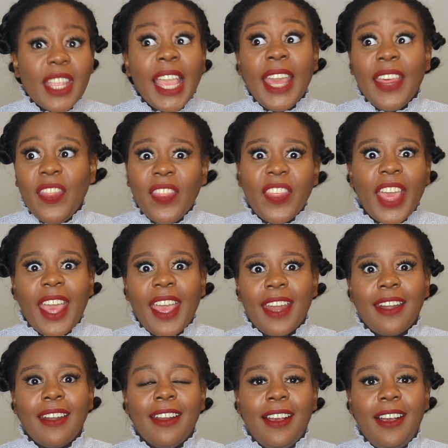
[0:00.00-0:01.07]
And
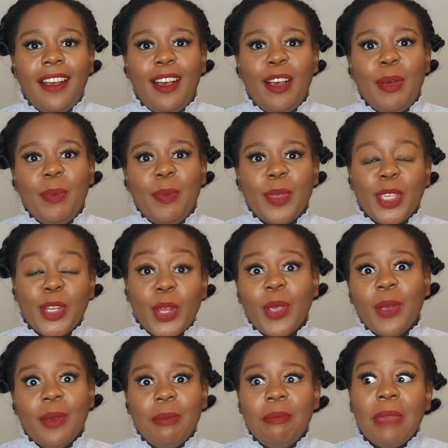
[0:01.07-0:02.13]
then, you know,
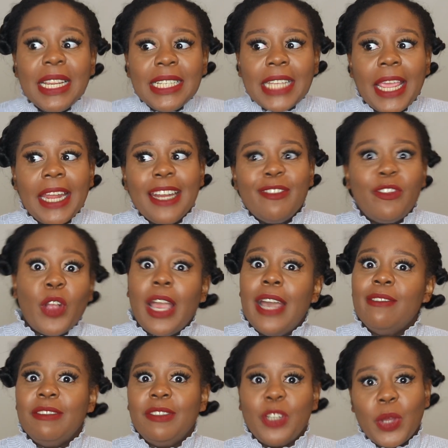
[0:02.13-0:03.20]
maintain it for
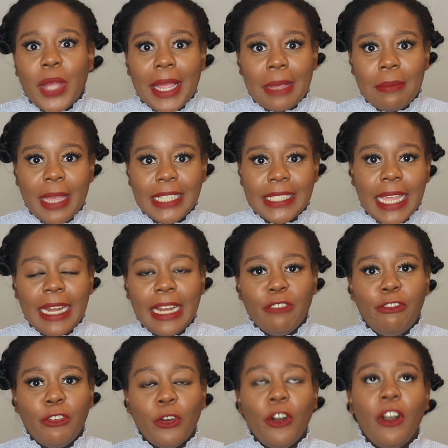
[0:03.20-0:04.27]
however long I can maintain it
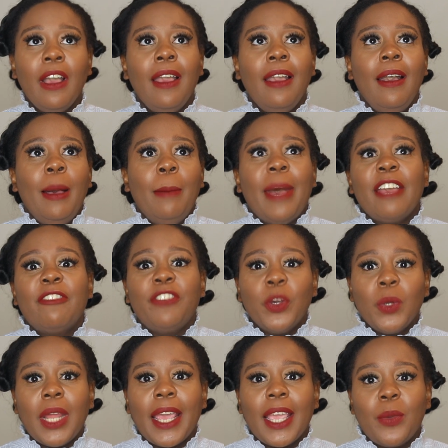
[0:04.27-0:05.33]
for. But I feel
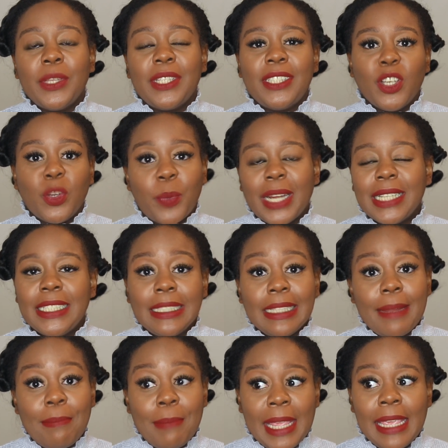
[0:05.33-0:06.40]
like with silk presses
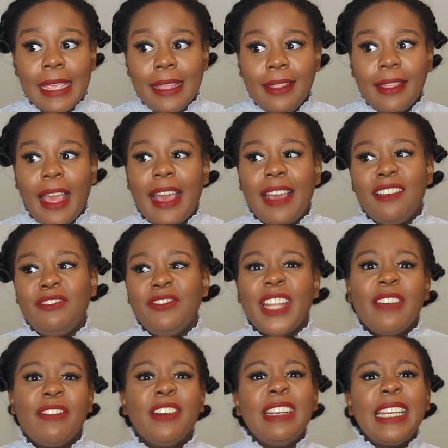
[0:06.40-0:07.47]
in me, I've
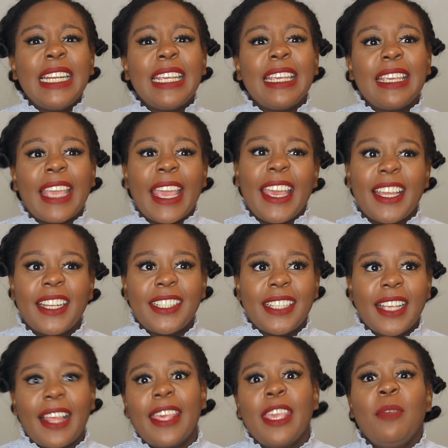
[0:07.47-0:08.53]
never really cared to
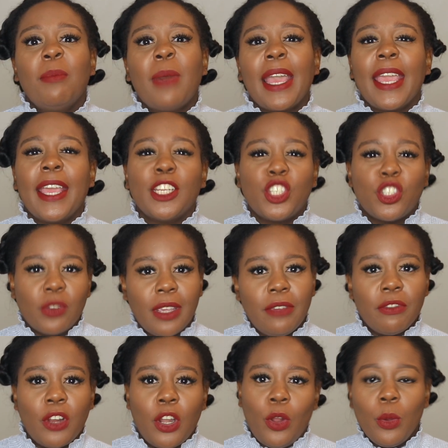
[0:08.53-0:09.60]
keep my hair straight
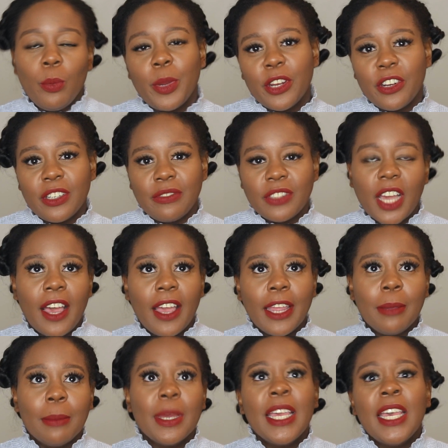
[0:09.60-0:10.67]
for a long period of
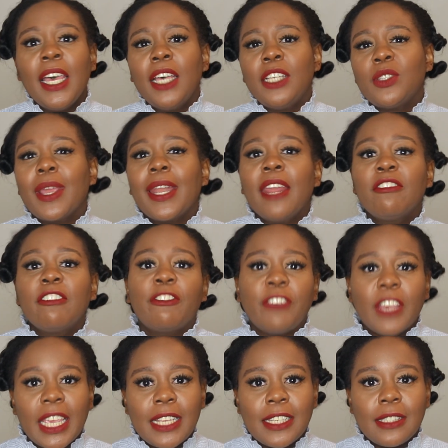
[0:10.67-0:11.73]
time. And so it never
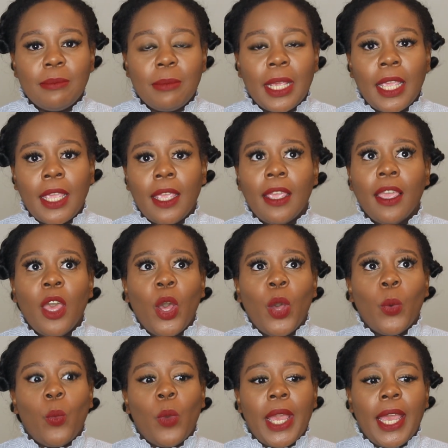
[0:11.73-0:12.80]
fazed me
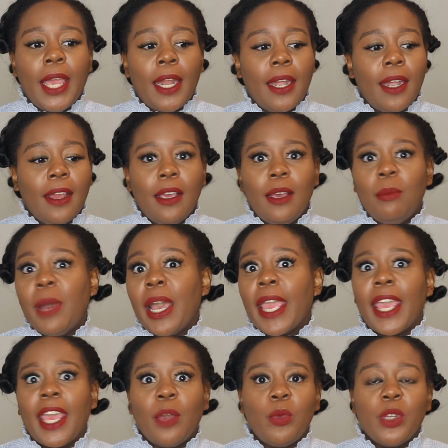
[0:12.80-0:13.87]
when my
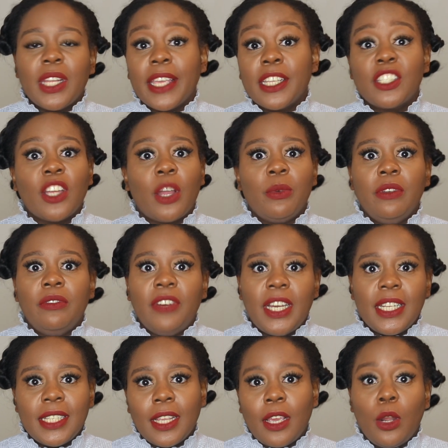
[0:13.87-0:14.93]
hair would like start
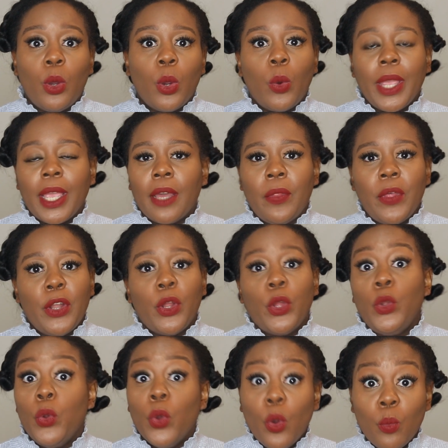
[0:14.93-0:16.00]
reverting a lot quicker than
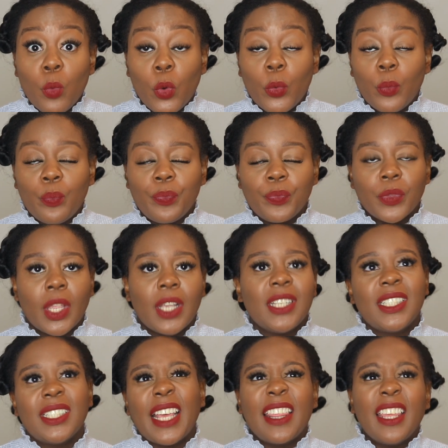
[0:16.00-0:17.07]
normal.
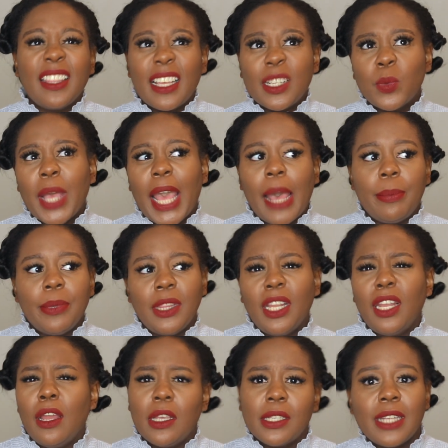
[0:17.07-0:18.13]
Because I think that's what happened the
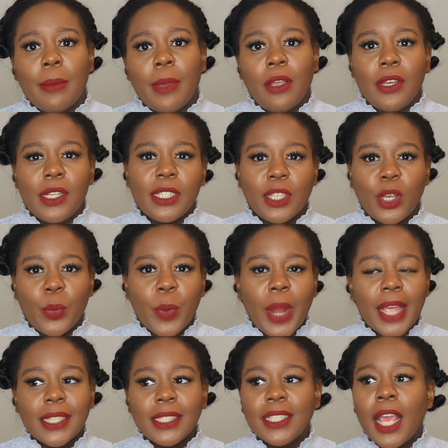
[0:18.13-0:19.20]
last time I got a silk
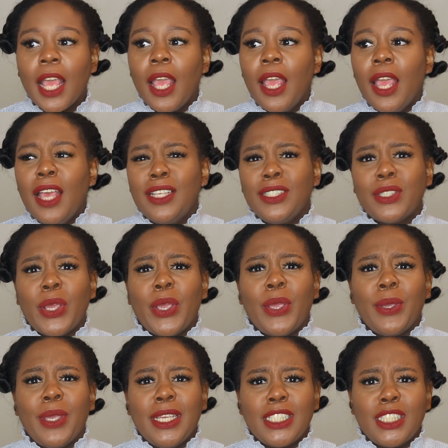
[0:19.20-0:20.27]
press. So
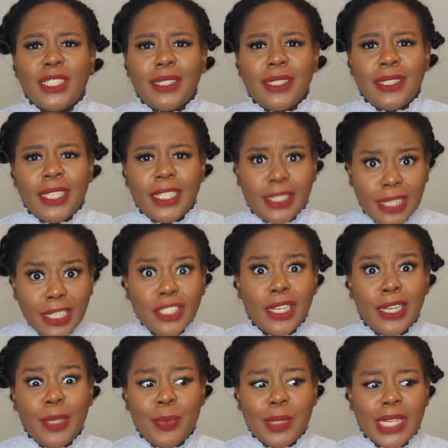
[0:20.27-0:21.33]
it's
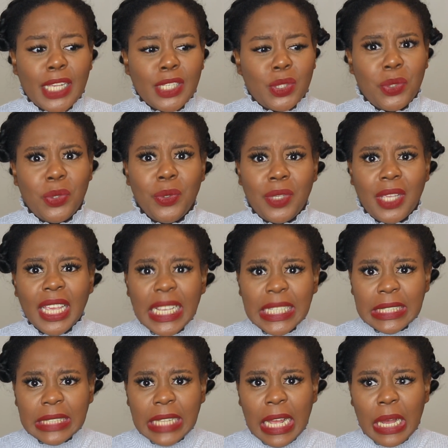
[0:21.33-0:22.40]
essentially been like 2
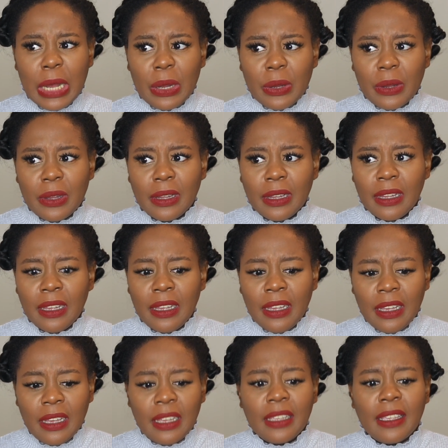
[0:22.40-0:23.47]
years now.
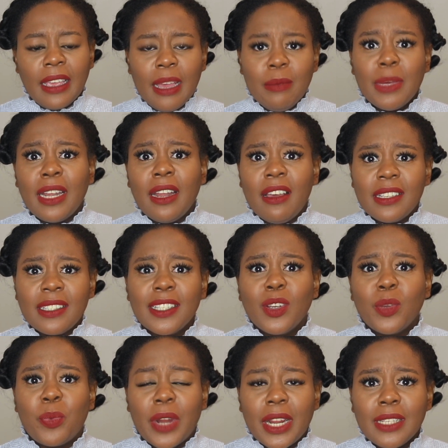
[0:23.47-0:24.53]
Yeah, my last
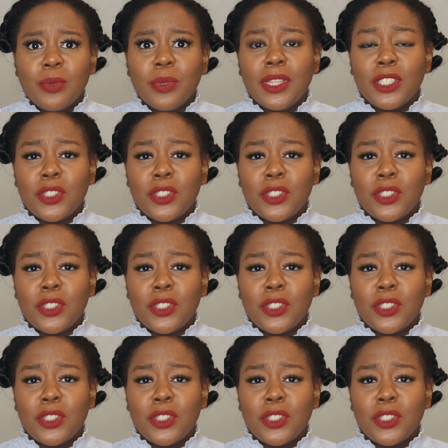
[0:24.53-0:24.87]
silk press with a